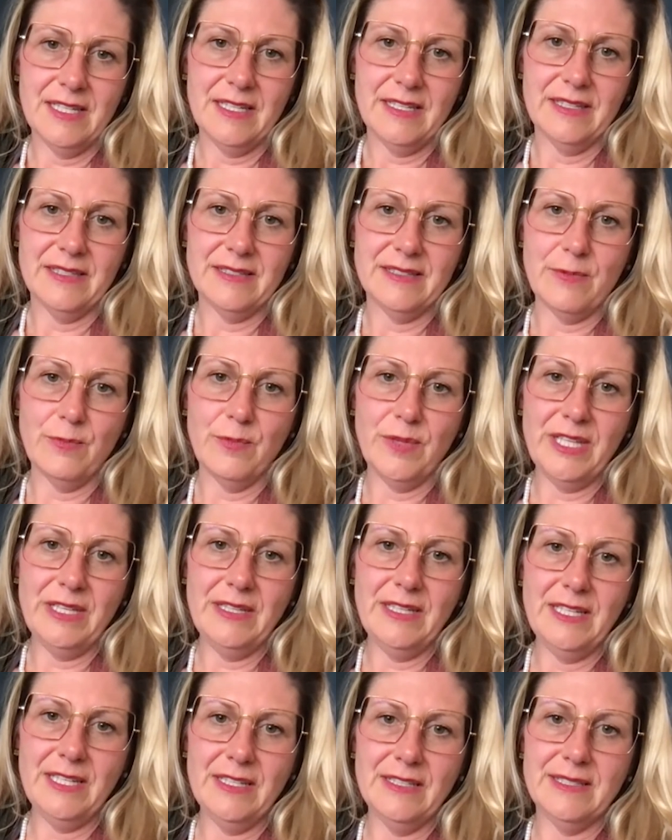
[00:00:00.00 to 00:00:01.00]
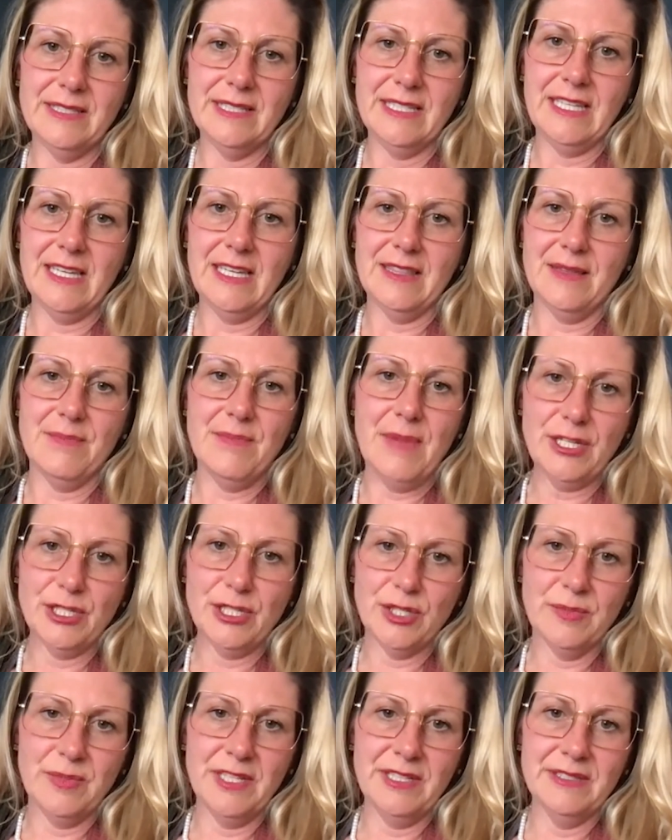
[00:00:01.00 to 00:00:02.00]
is that we need to get the
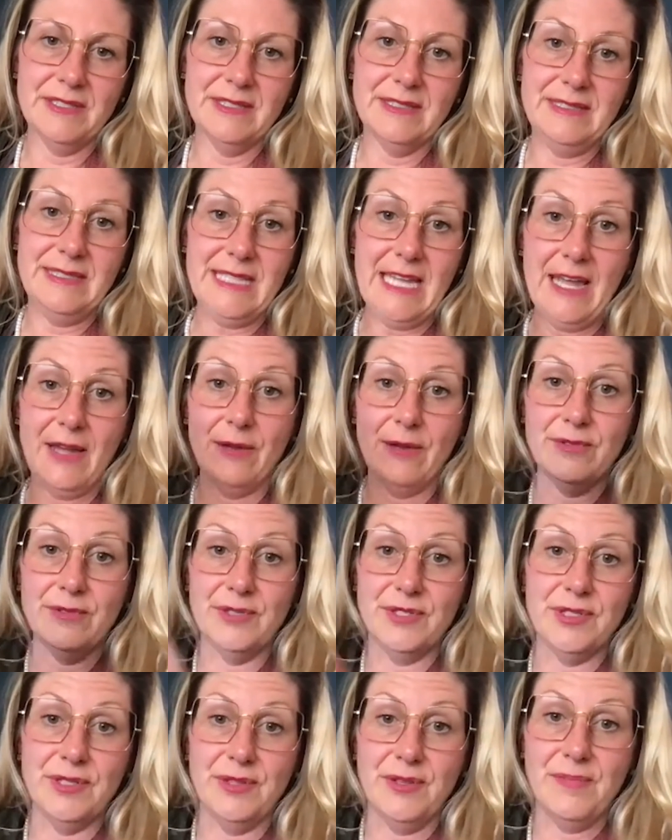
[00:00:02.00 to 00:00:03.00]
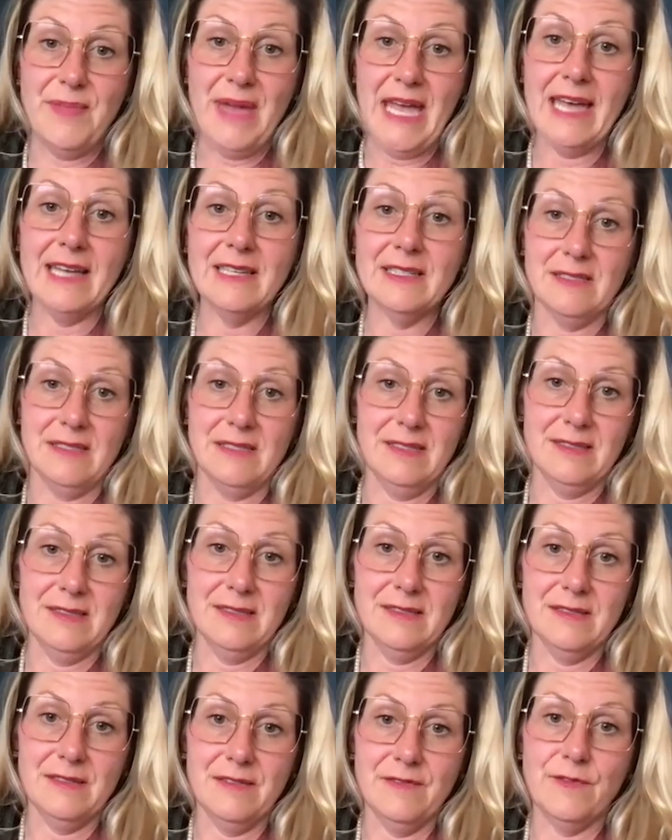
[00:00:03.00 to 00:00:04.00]
measurements down to the masses